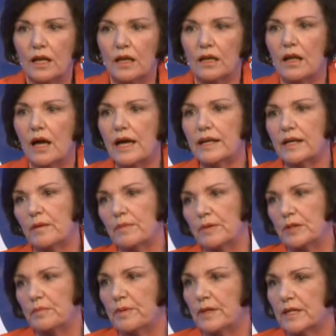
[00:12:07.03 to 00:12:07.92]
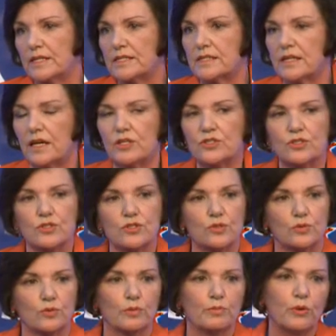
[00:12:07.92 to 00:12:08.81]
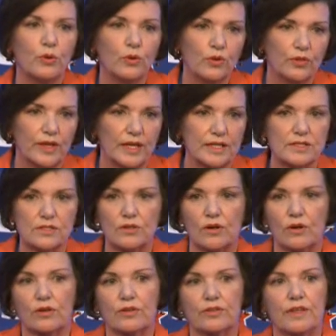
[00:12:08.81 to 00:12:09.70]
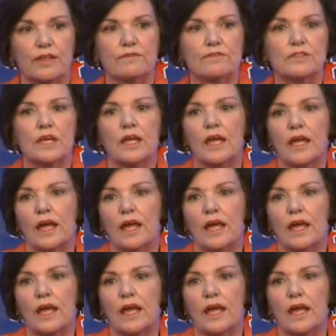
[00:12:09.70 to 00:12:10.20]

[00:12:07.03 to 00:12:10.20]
line up at the police station to report that stock theft,